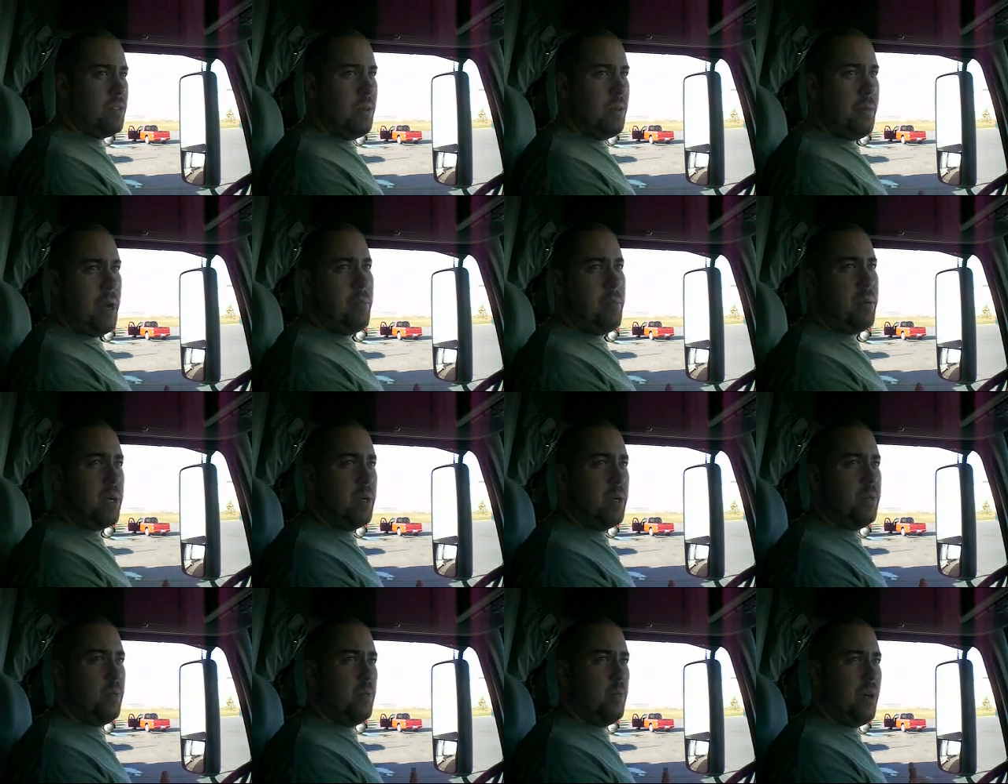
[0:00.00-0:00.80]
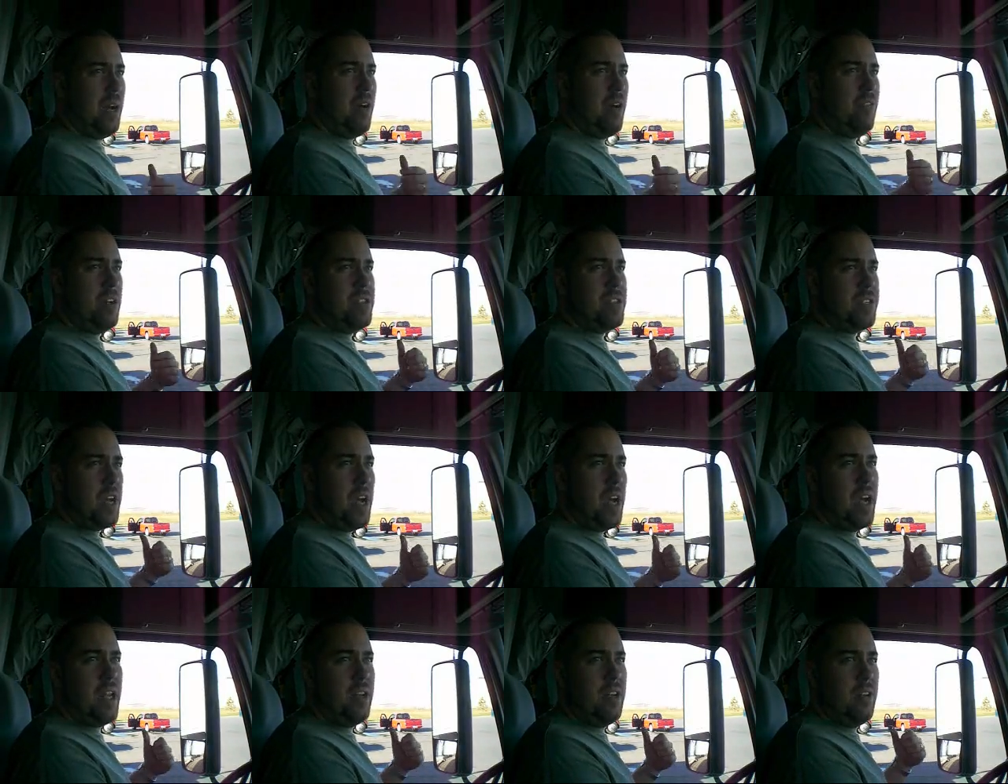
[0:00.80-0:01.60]
remember, whatever
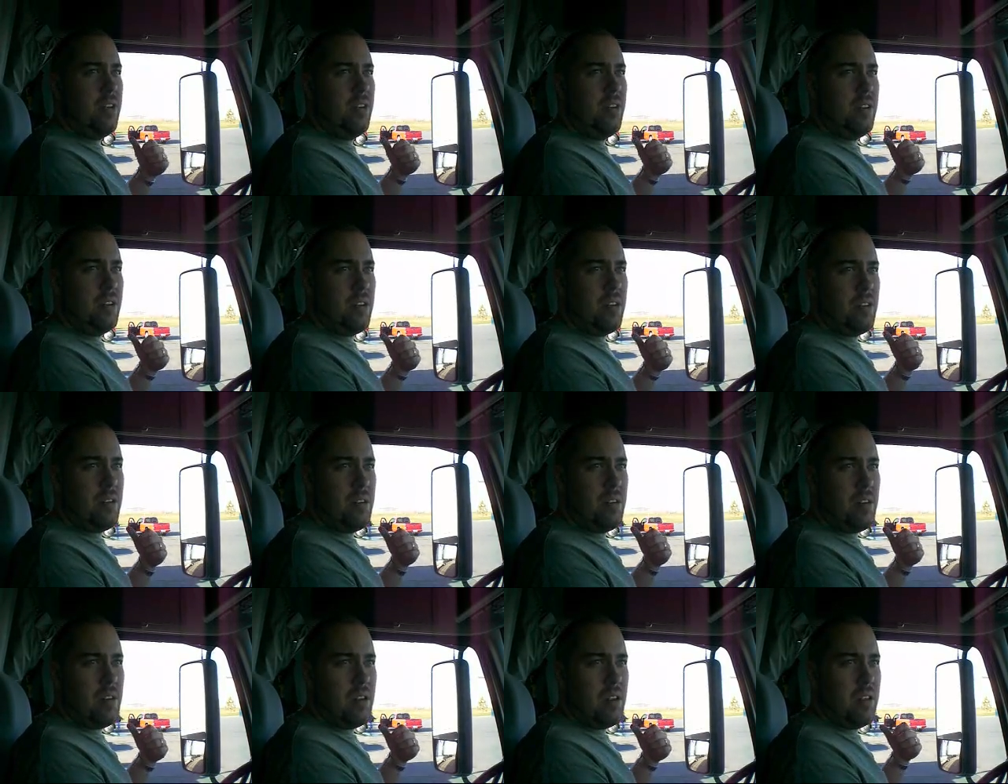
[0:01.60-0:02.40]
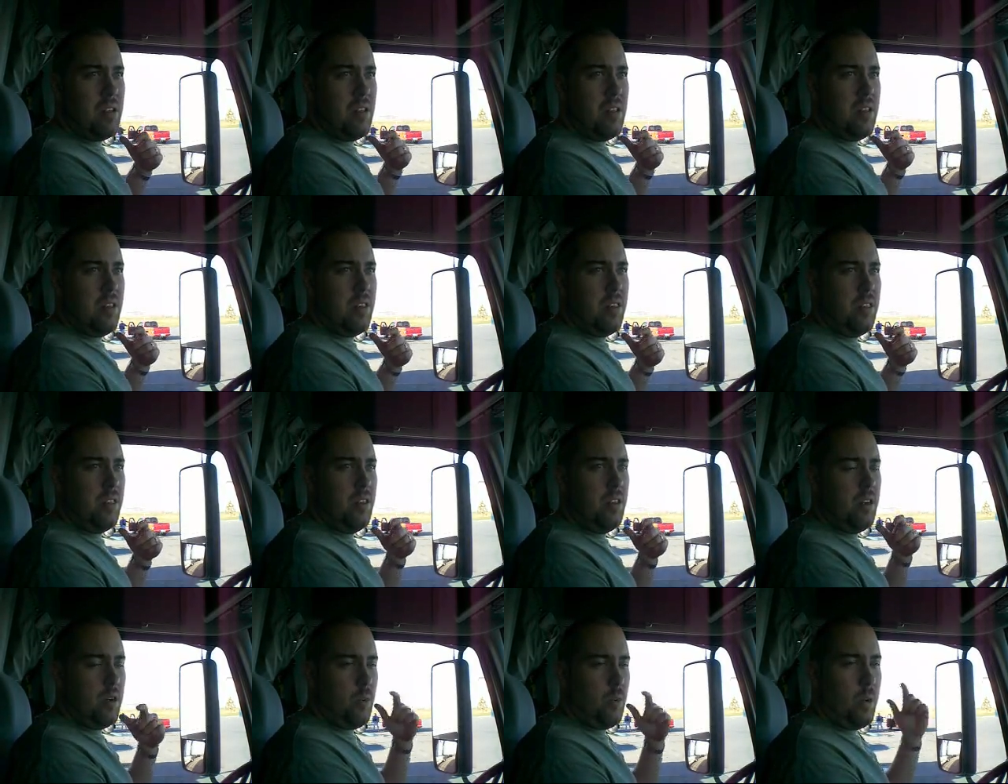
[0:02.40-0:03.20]
side,
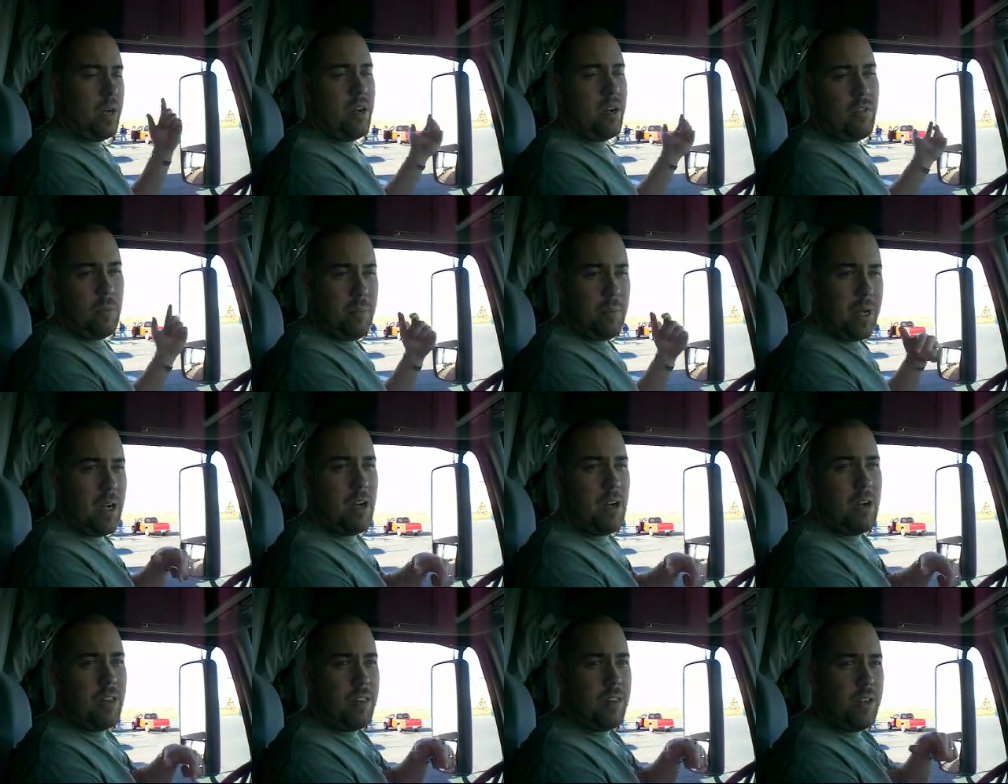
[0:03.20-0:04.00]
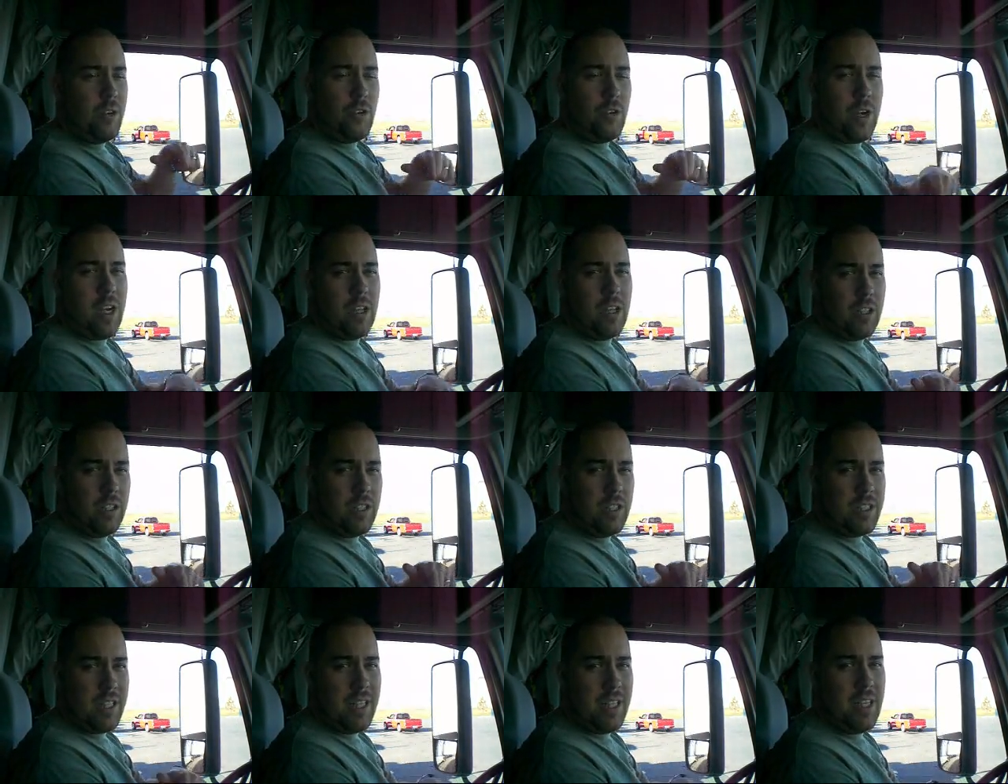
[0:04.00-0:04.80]
or whatever mirror the
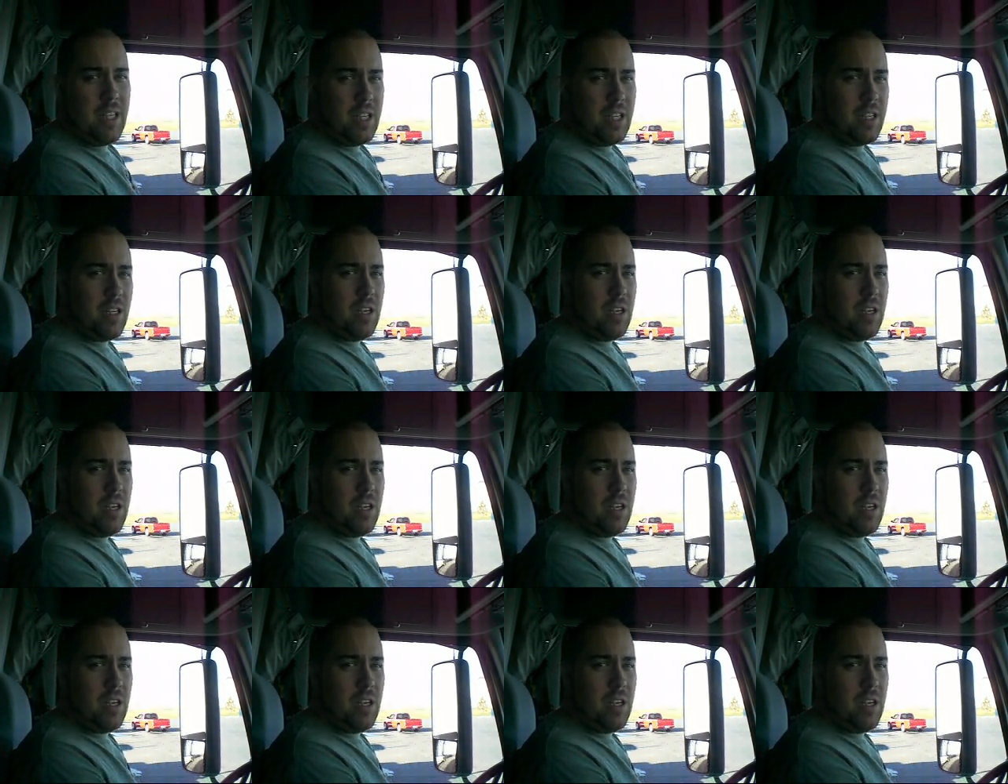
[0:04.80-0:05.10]
trailer is in,